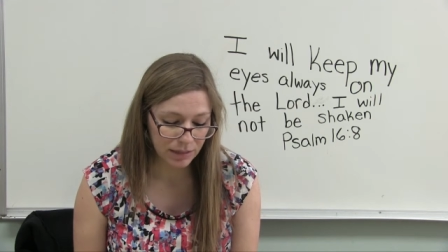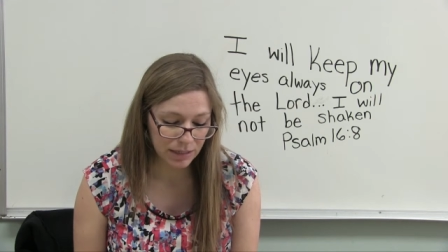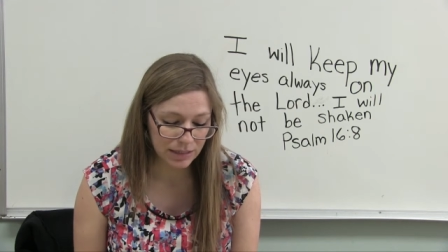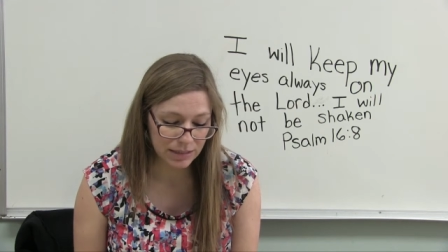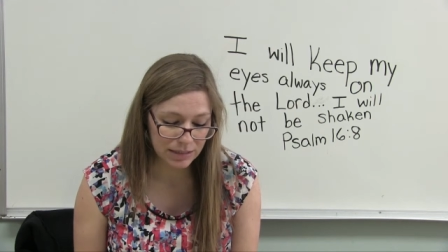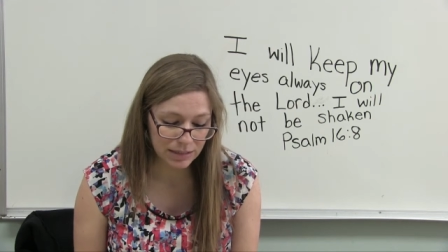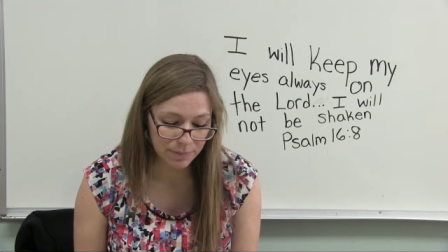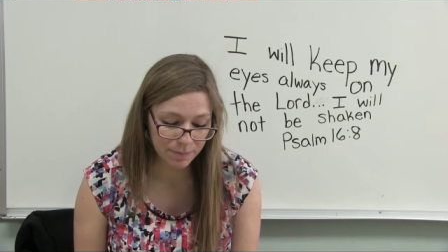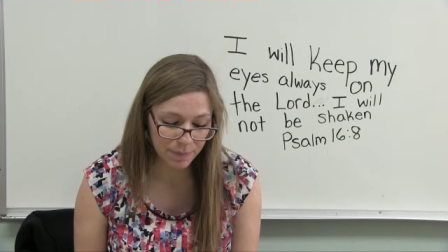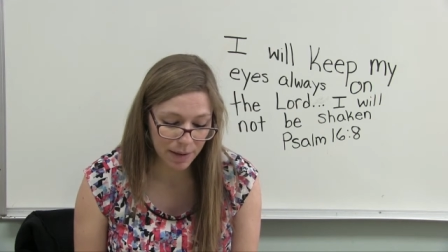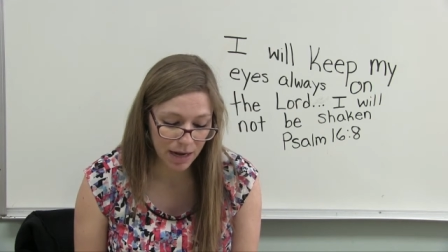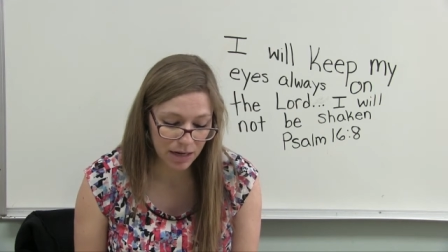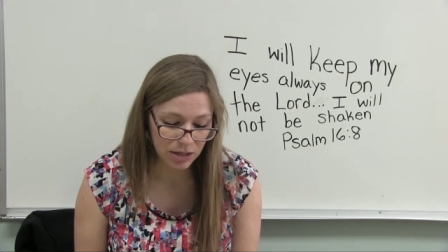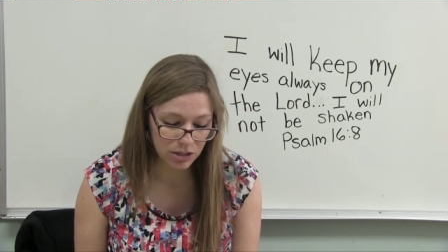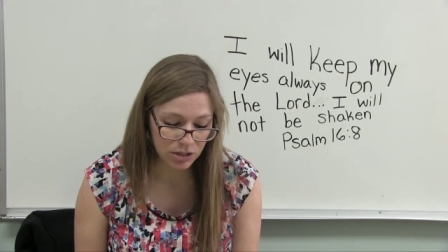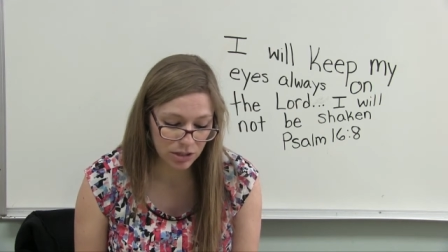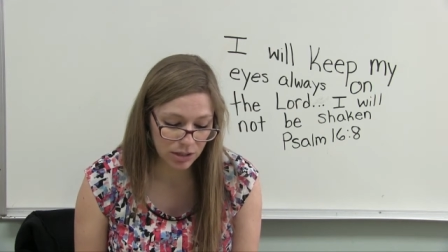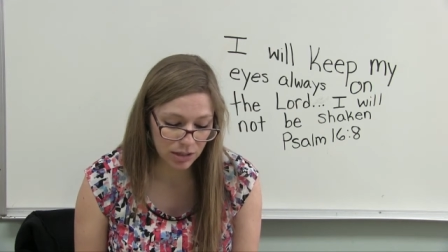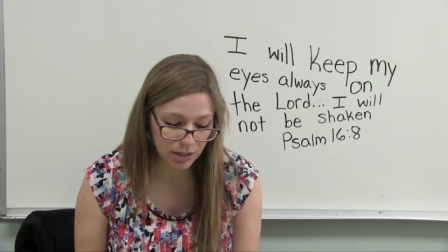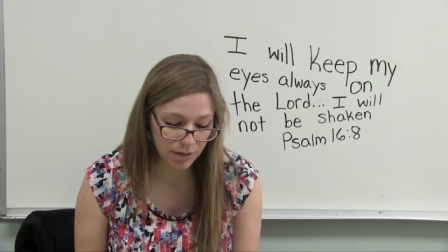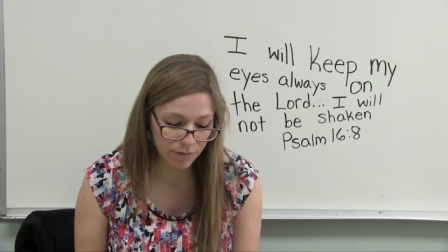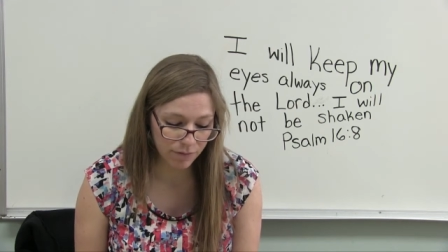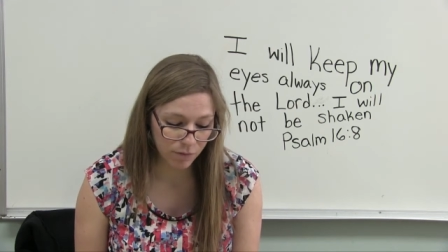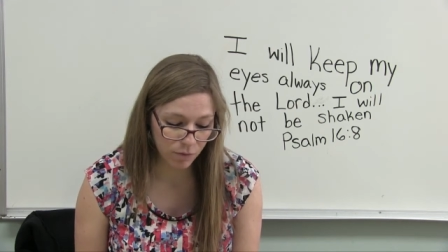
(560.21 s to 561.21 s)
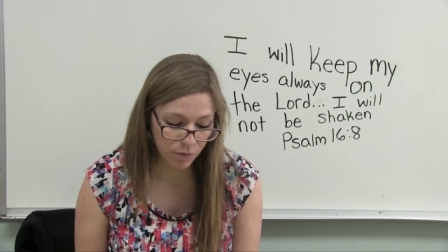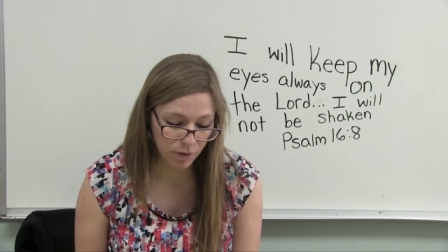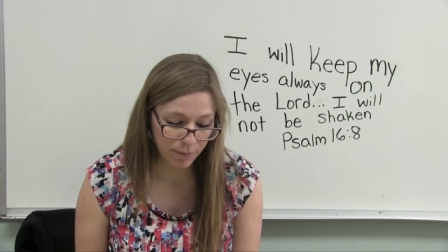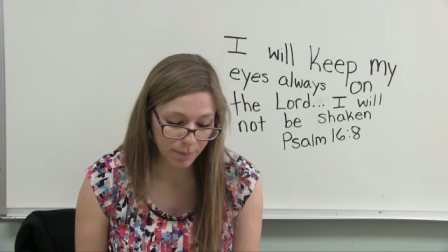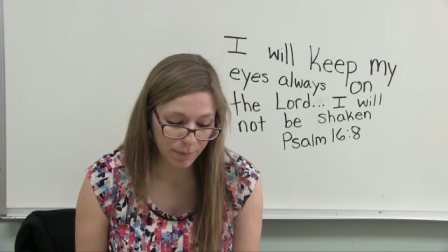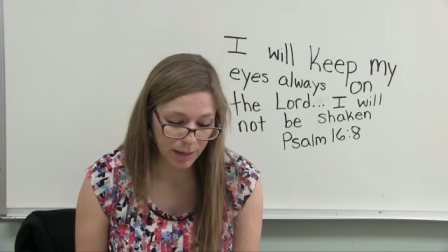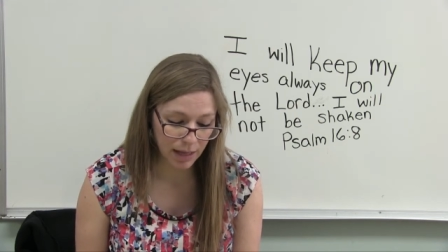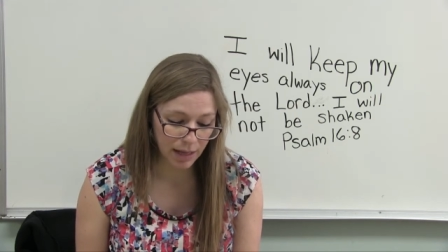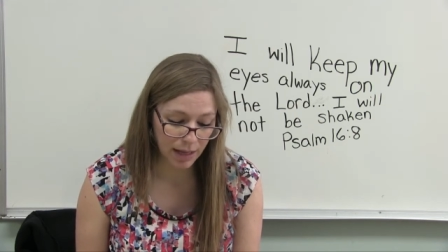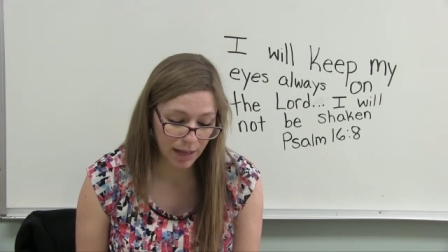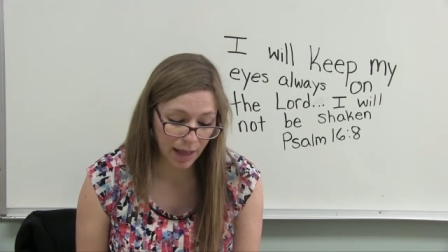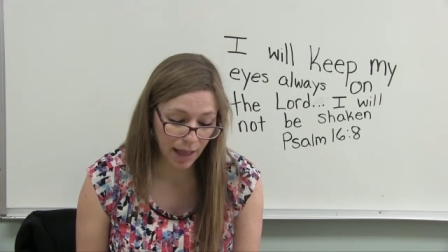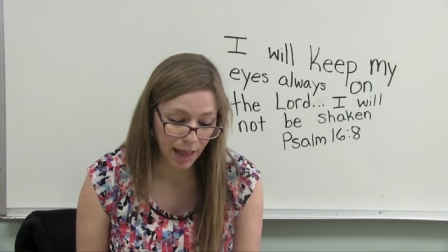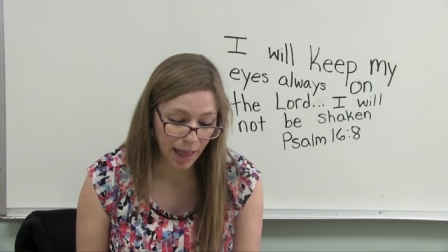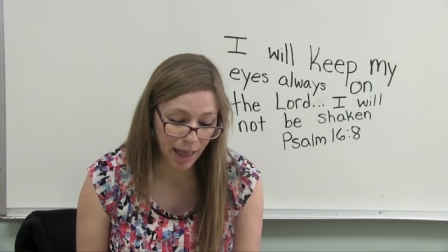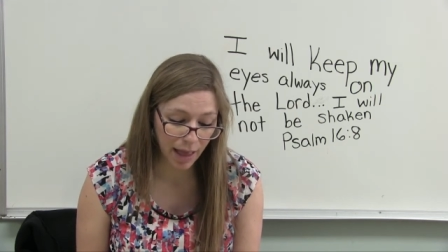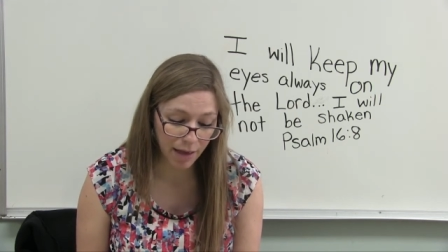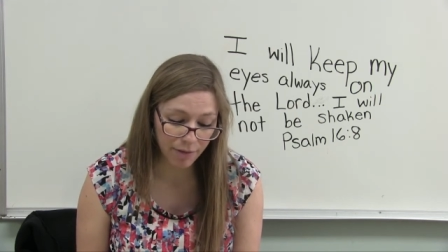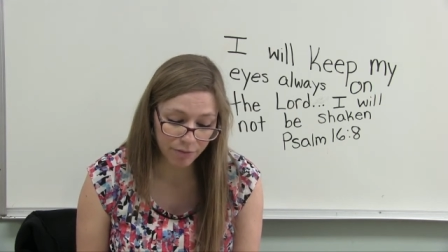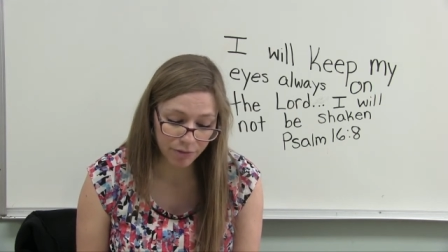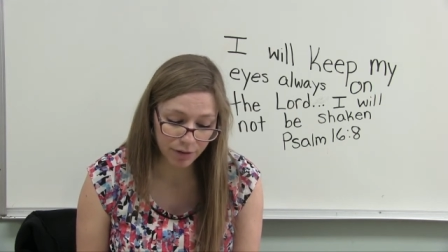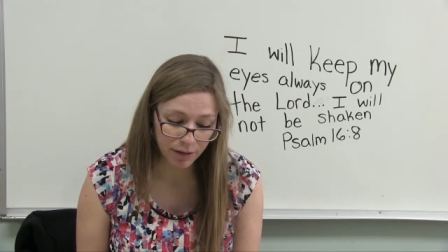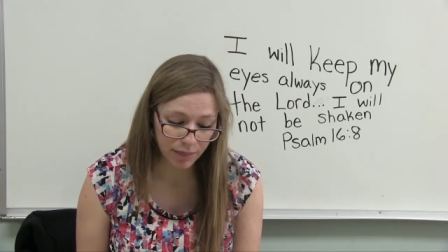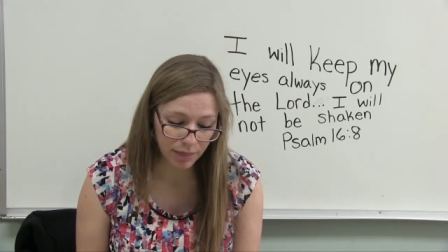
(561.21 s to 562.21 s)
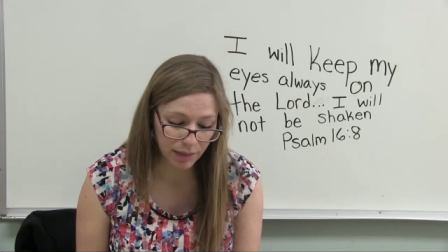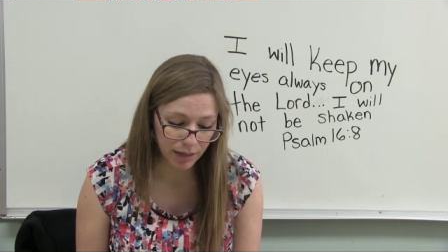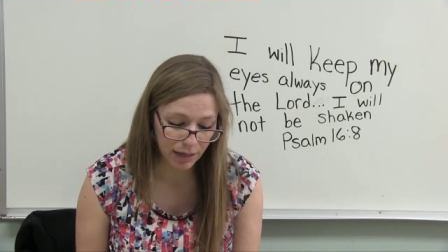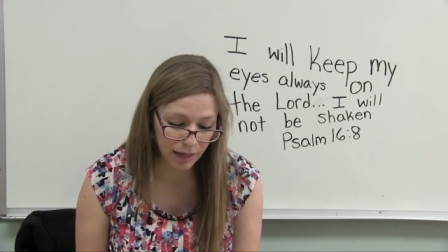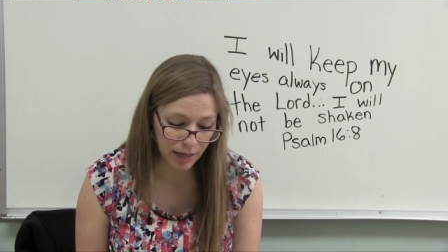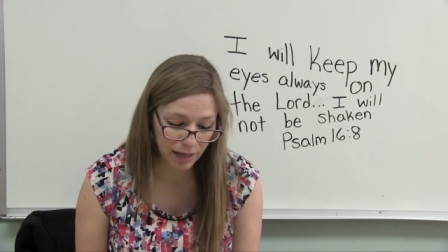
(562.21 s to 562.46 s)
especially for me, everything